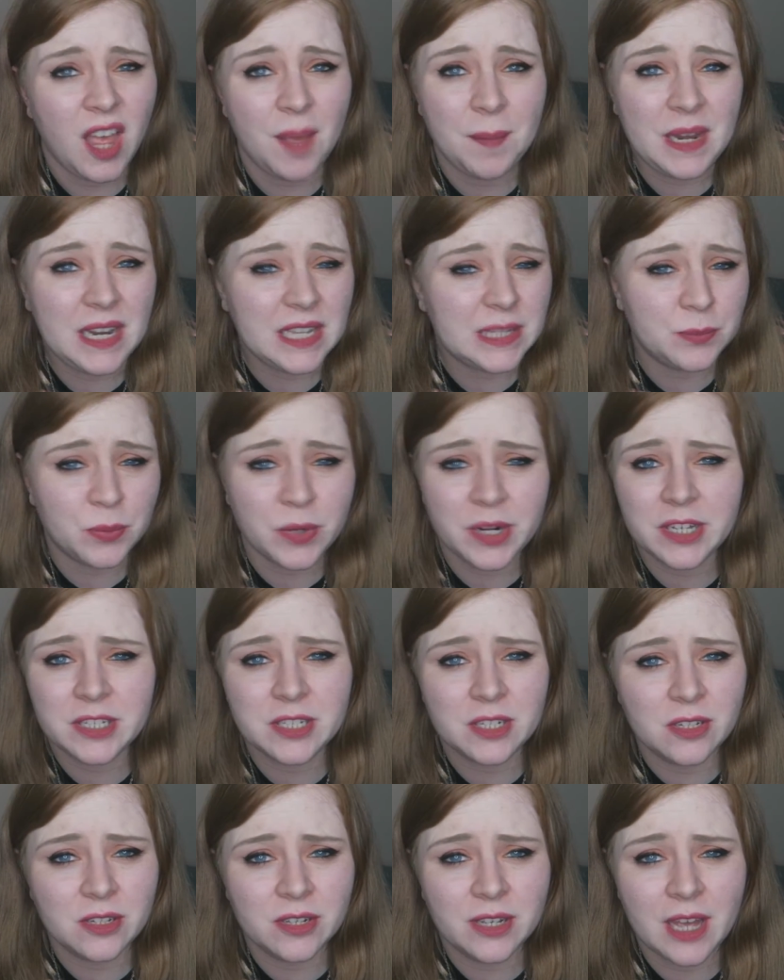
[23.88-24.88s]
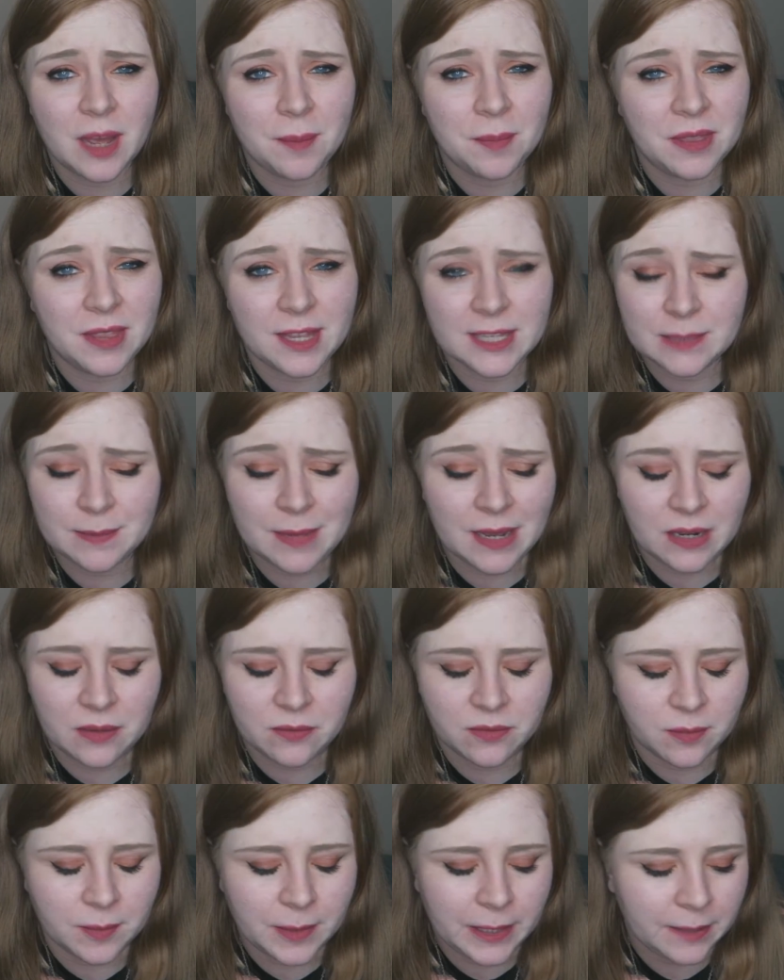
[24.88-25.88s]
I mean, it's pretty to look at, but that's about
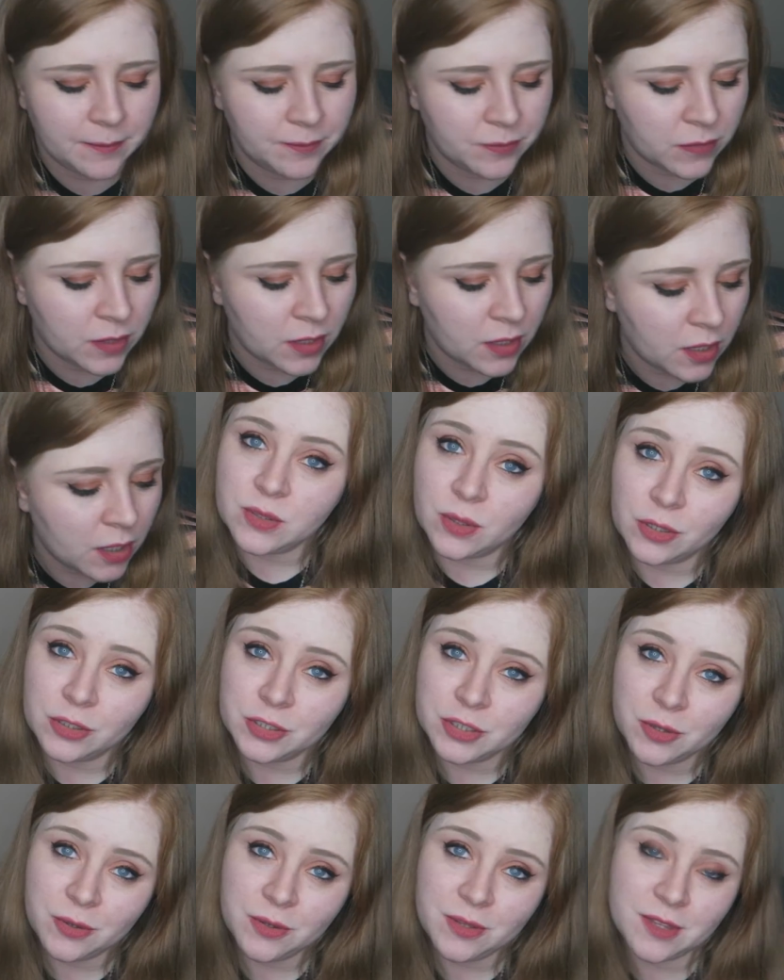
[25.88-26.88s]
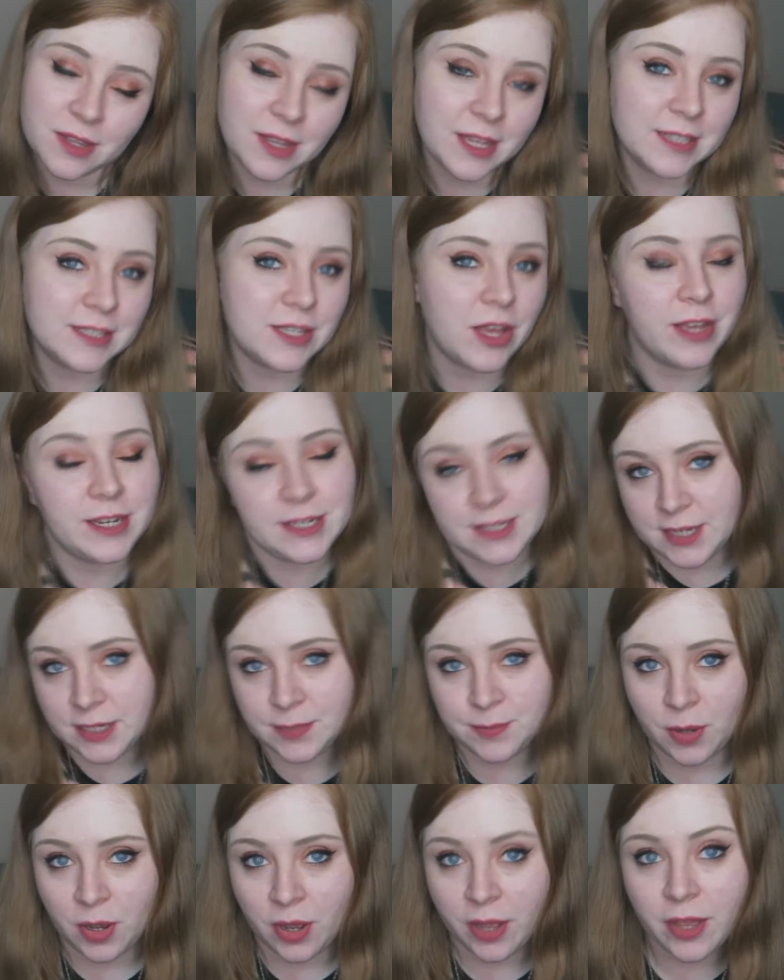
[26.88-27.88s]
it for me. So I'll show you the things that I
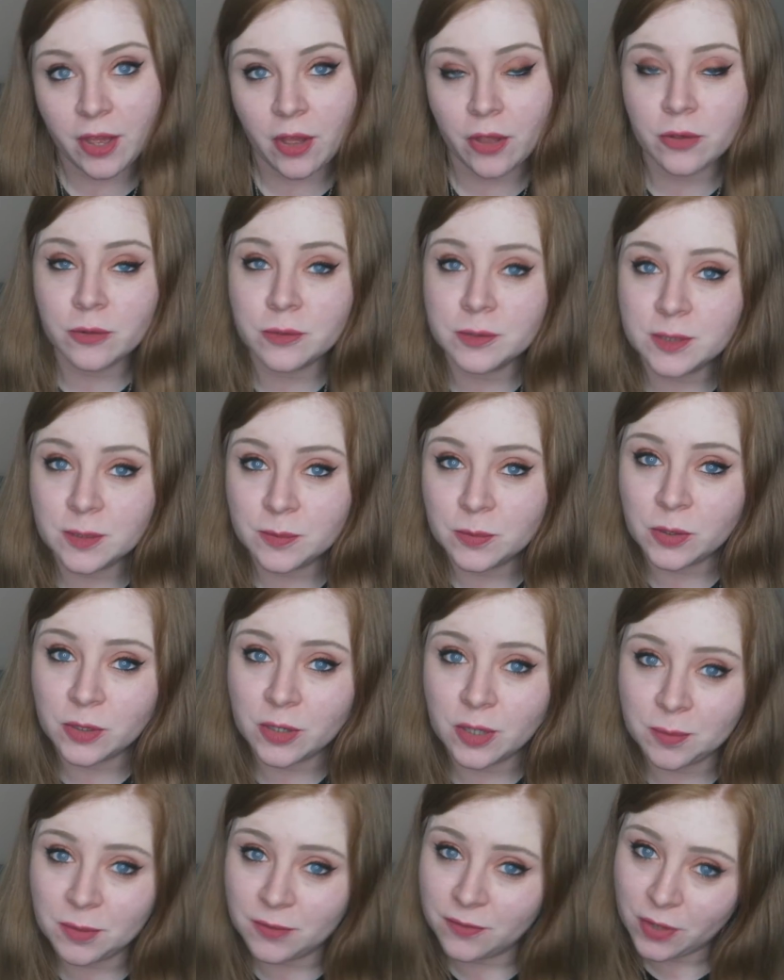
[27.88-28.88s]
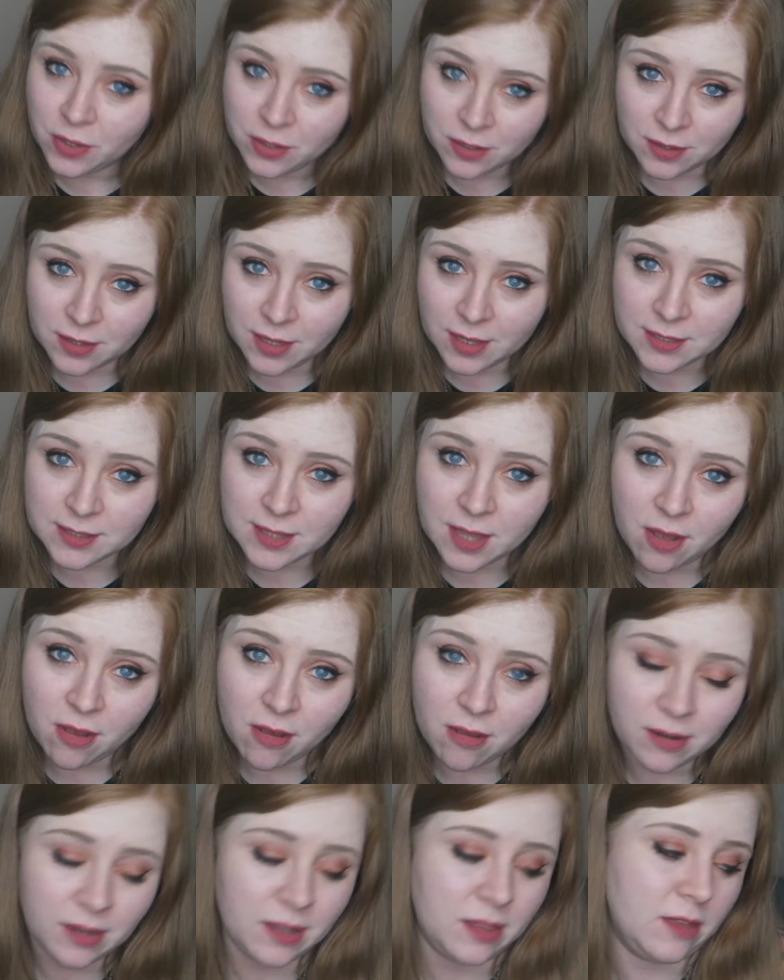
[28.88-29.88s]
did buy. I also bought a couple of other things that
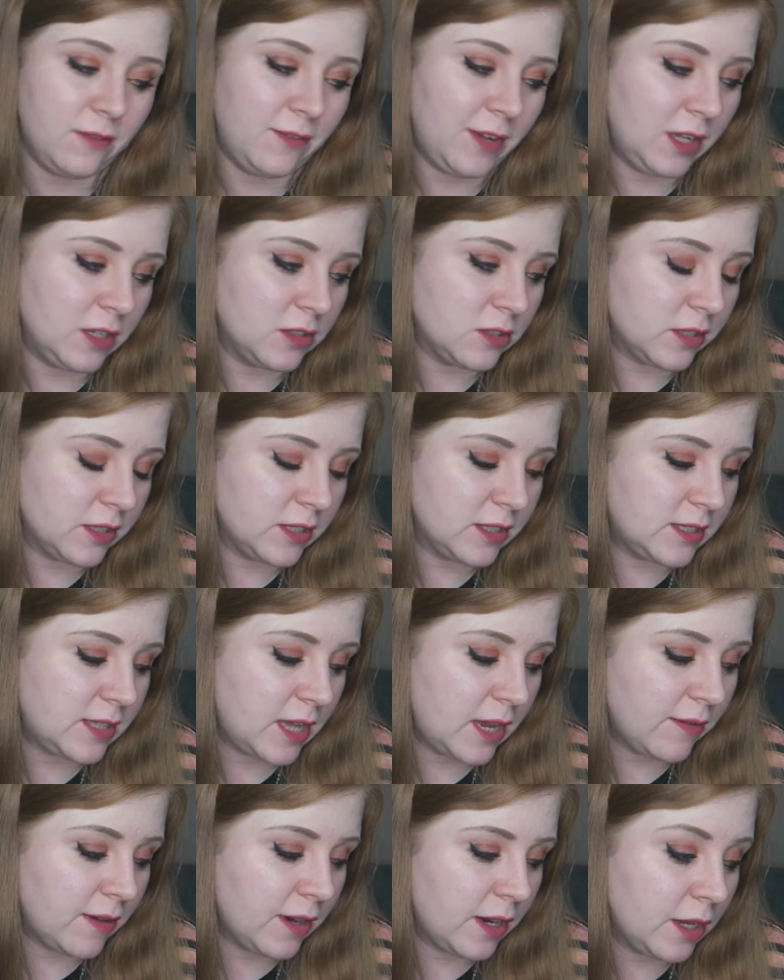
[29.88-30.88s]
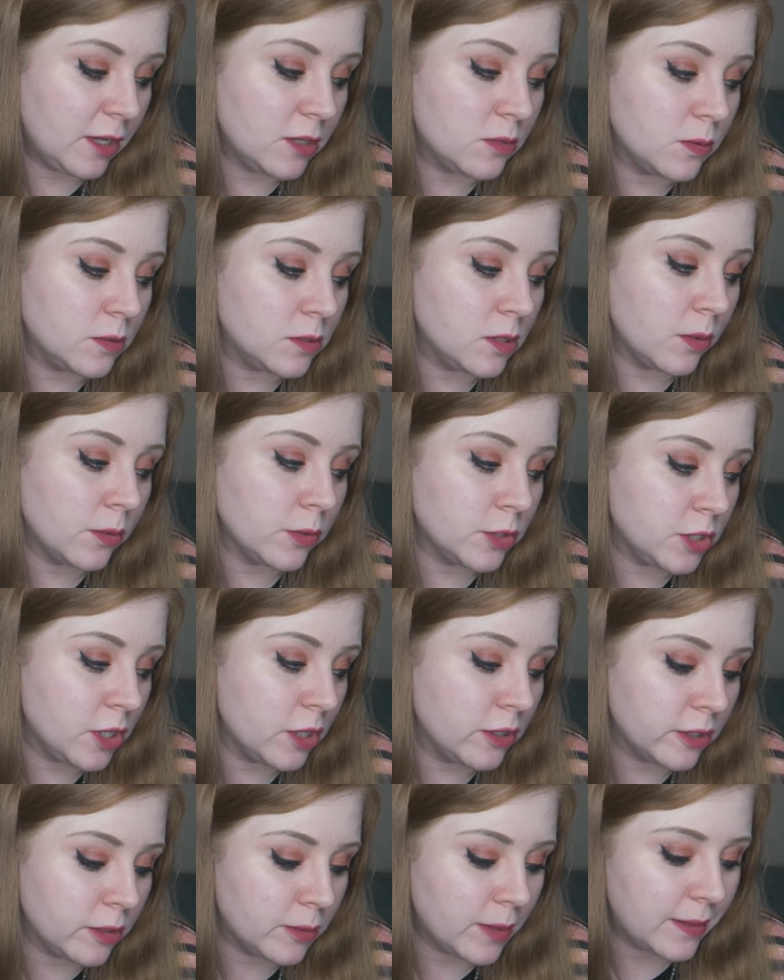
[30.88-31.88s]
aren't in the Valentine's Day range, which I will
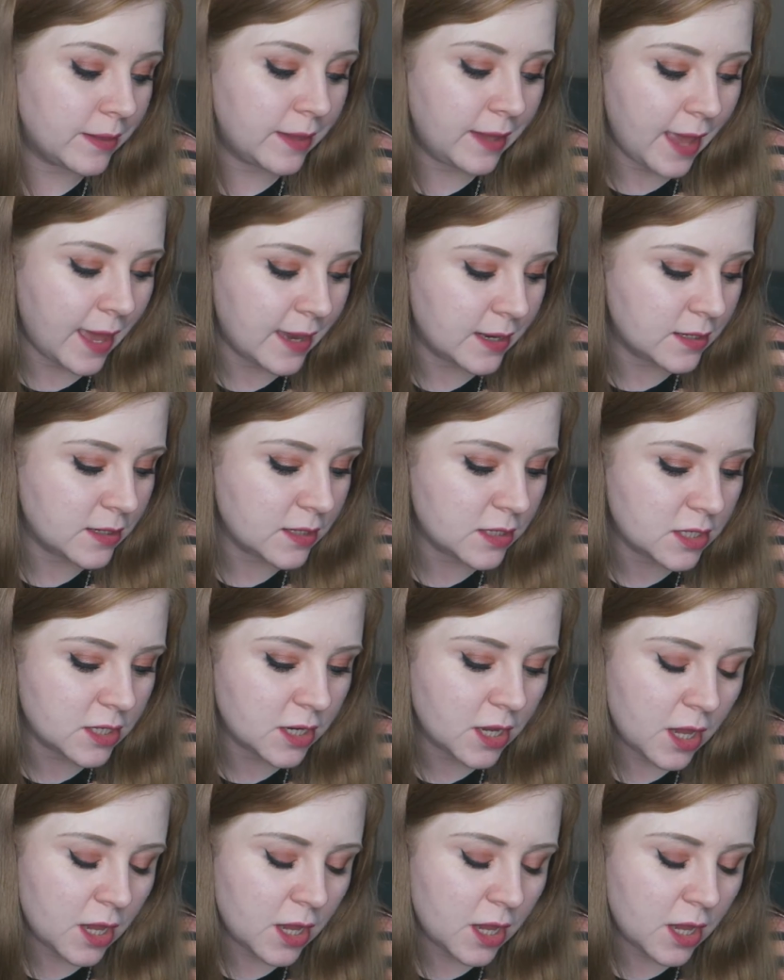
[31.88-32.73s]
show you at the end.